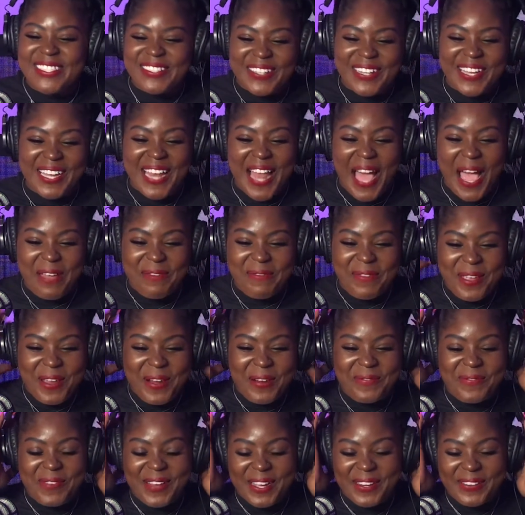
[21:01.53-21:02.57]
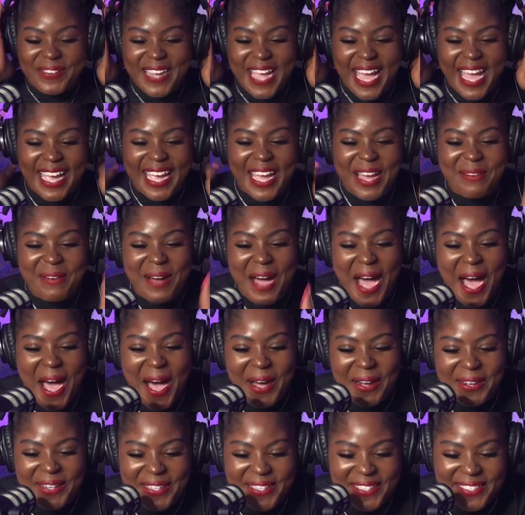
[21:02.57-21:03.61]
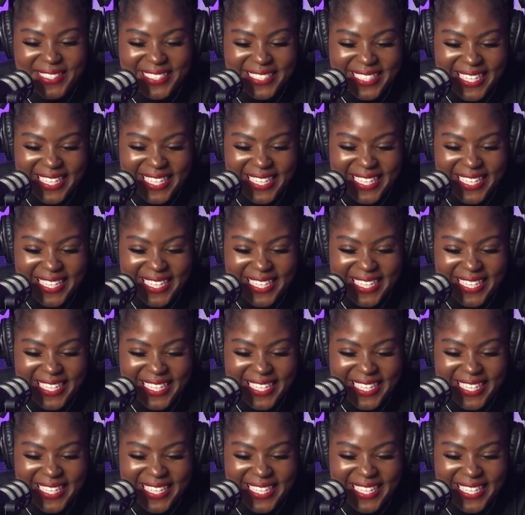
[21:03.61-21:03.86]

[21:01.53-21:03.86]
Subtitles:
It's real life pure fuckery. I got my homegirl,